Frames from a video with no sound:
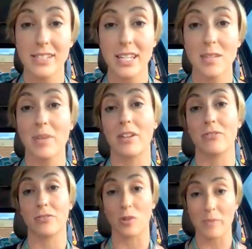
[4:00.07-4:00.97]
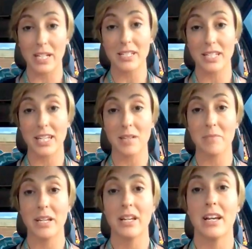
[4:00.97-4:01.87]
a team and forming a
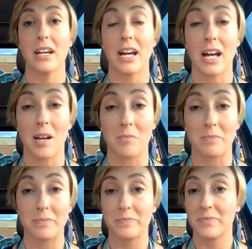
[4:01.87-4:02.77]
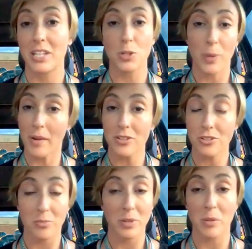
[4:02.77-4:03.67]
team, then you probably
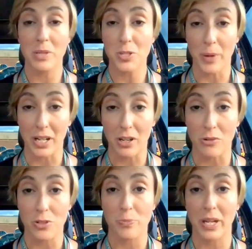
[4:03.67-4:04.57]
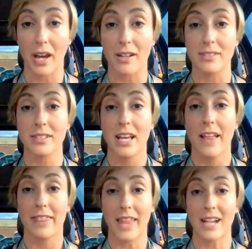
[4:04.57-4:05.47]
shouldn't be a Beachbody coach, because
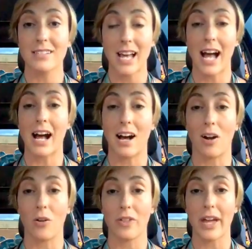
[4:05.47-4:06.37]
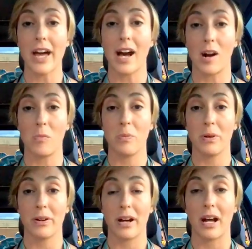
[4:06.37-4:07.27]
that's how they help
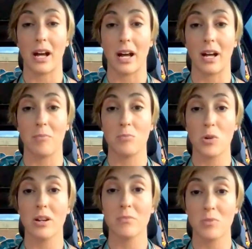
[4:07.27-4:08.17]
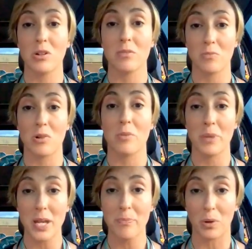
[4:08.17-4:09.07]
more and more and more
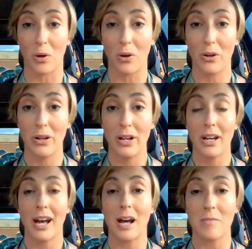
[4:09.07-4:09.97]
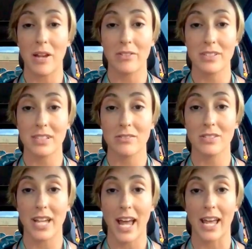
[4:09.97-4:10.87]
people every
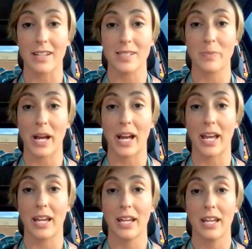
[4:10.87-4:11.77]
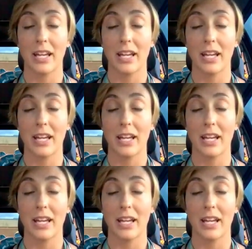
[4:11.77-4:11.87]
single day, is by